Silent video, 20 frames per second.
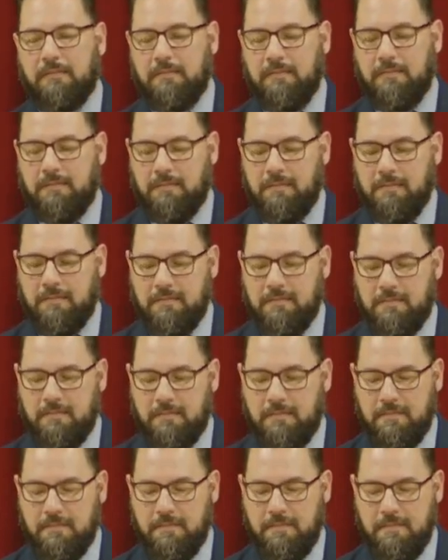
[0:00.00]

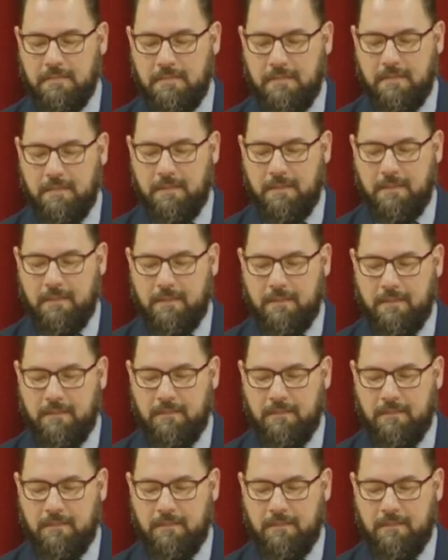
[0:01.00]
Nobody speaks.